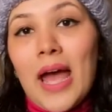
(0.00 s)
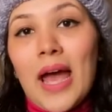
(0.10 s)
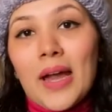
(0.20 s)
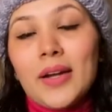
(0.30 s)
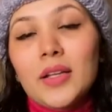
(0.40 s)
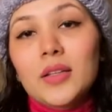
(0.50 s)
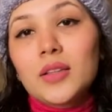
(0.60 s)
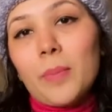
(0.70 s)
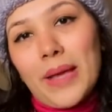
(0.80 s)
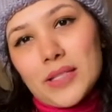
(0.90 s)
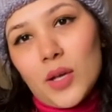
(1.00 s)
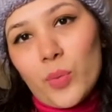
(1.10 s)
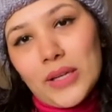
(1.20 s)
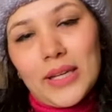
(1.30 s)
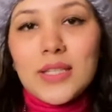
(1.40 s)
and the basic
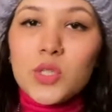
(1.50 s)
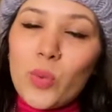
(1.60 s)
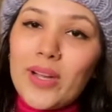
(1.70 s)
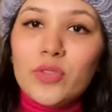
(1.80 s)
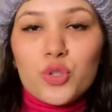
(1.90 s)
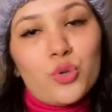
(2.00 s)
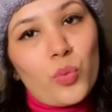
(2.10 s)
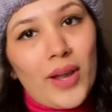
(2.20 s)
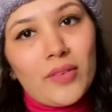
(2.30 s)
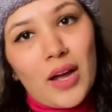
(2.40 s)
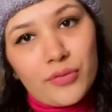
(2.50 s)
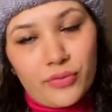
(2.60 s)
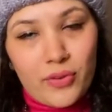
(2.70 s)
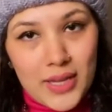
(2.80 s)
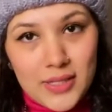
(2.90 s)
one is 12:12-hour
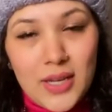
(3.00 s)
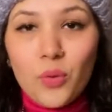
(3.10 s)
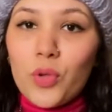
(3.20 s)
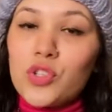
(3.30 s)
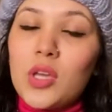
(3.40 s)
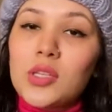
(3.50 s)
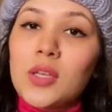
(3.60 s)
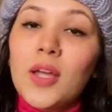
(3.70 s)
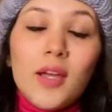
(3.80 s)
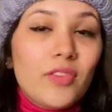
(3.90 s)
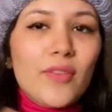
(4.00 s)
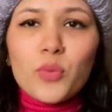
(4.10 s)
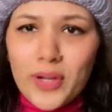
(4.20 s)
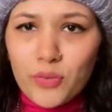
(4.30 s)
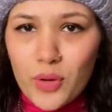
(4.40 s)
fasting, which is we have
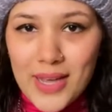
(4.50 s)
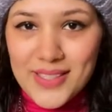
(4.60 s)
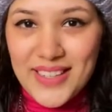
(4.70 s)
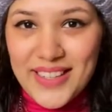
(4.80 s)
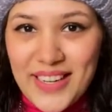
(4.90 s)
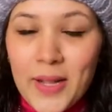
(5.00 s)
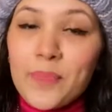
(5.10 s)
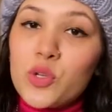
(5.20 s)
24 hours in a day.